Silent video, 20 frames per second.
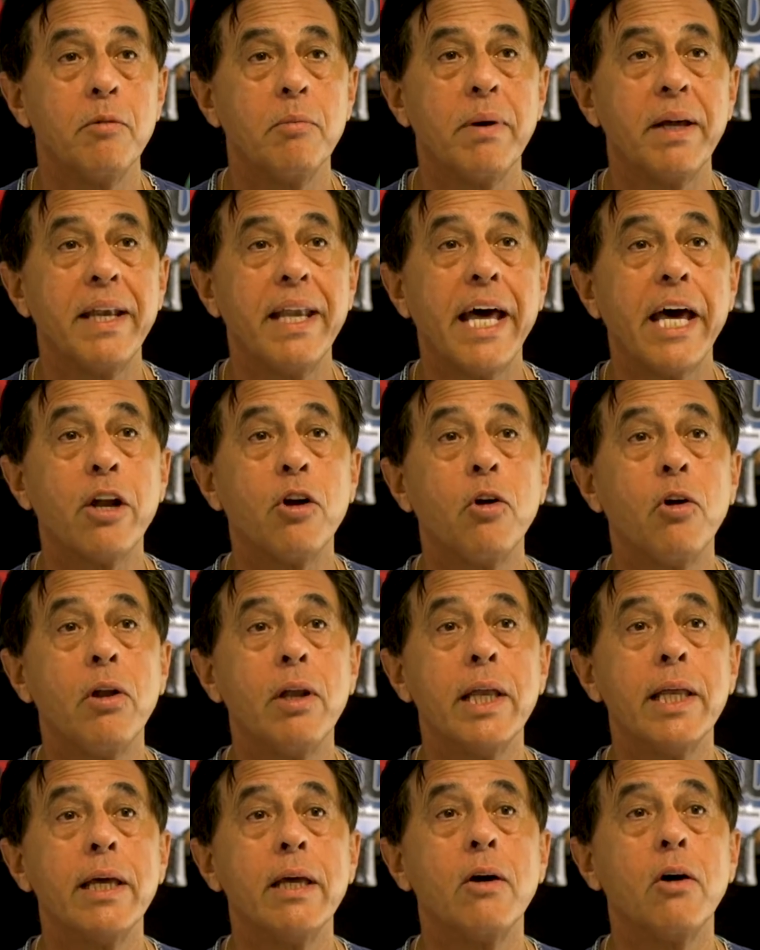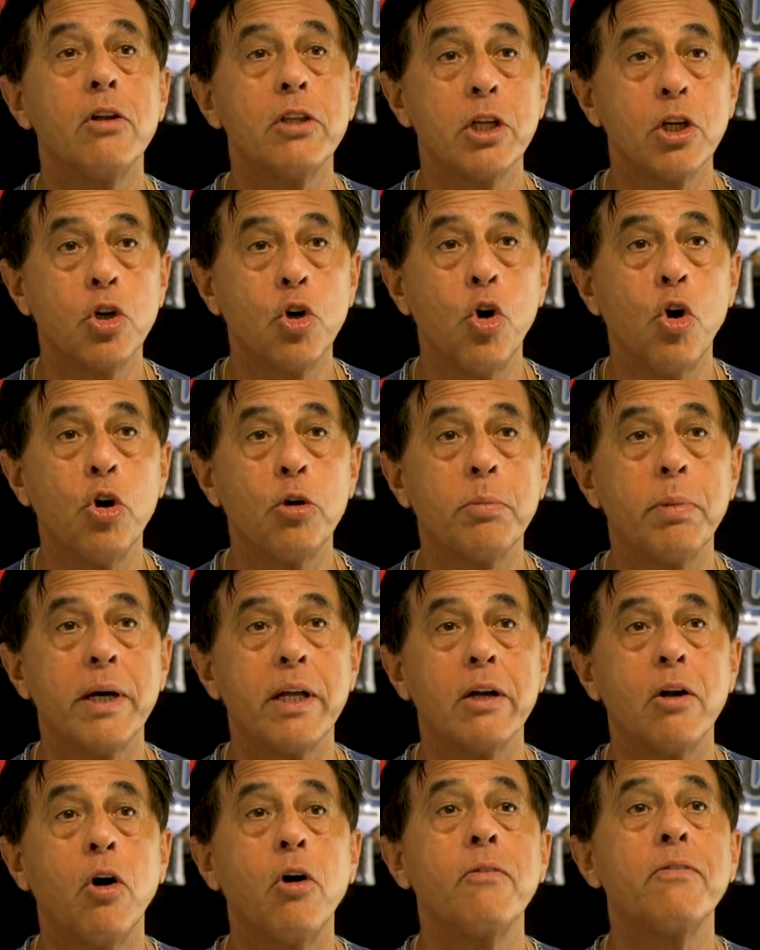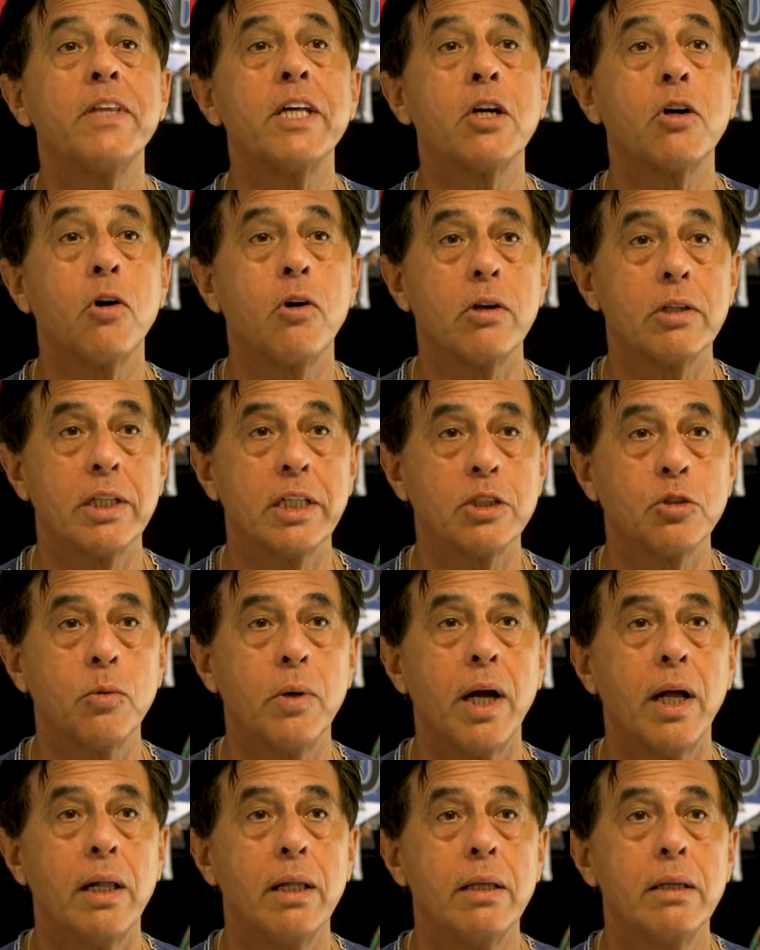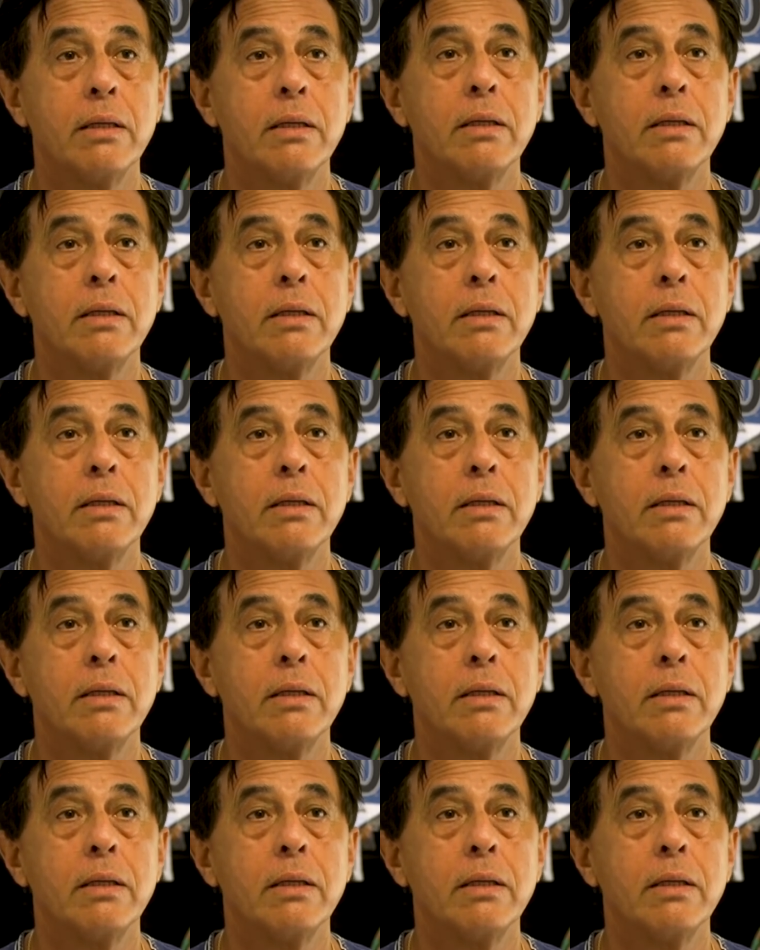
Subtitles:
but not only on the court but off the court as well.